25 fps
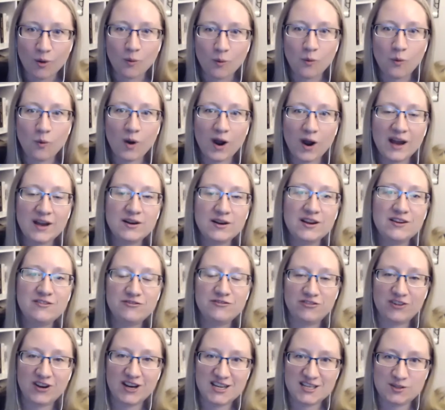what
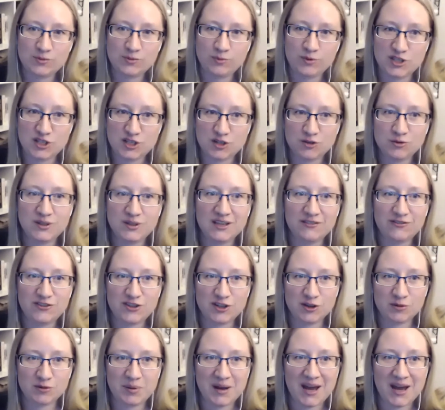advice would you give your